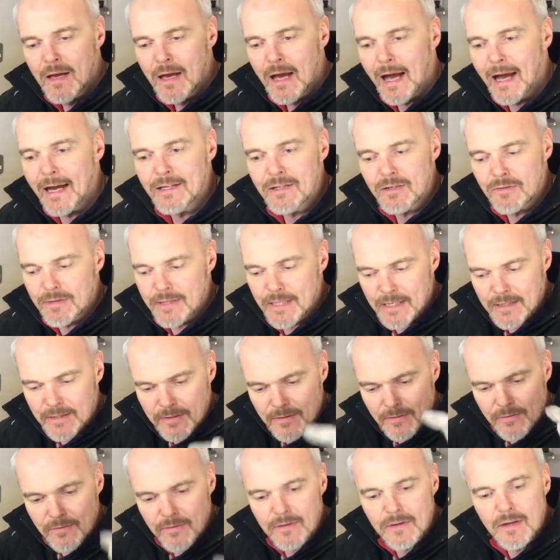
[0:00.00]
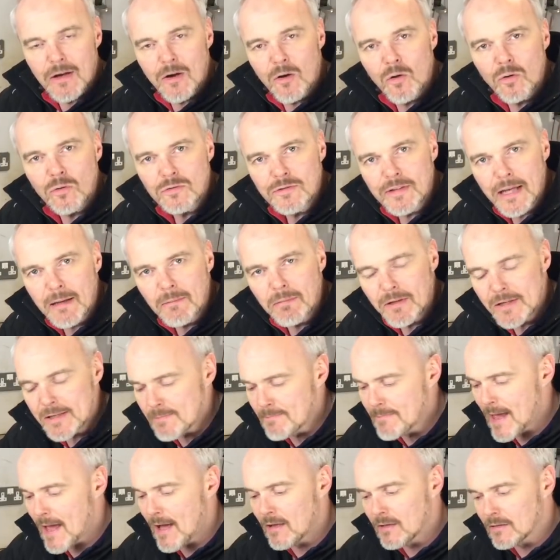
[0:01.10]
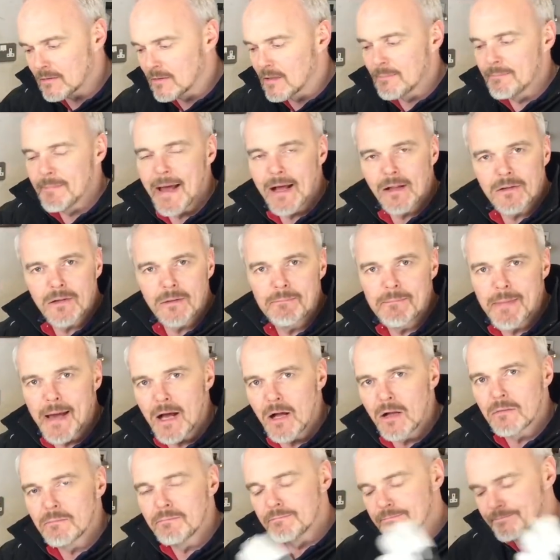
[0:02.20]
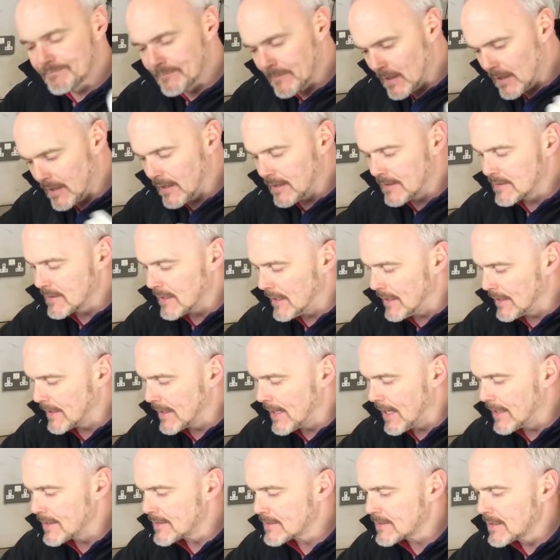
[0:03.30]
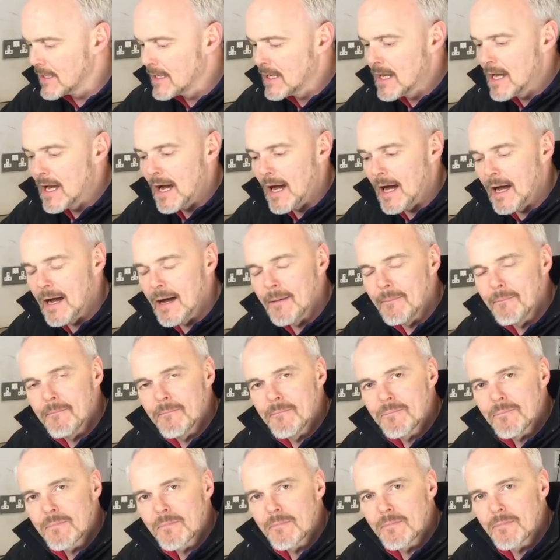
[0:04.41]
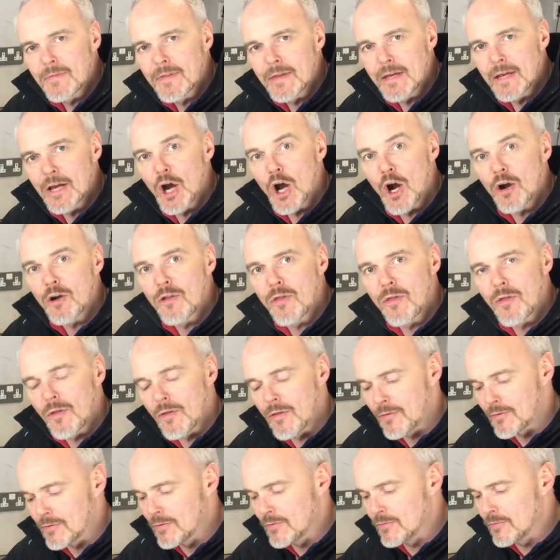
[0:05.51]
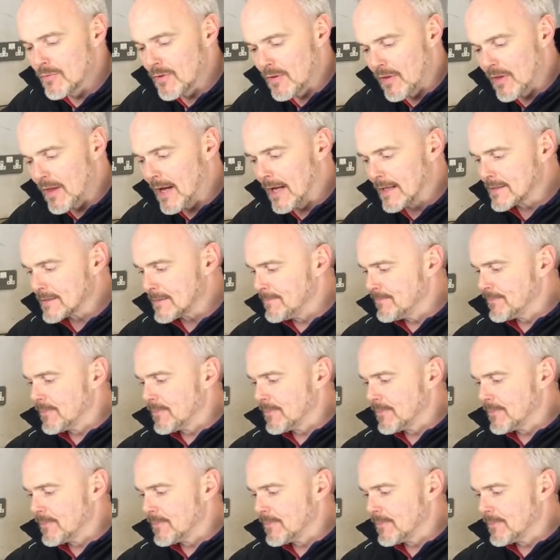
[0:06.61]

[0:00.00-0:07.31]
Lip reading: I don't need to. The whole table is metal on metal, and I get the earth through that.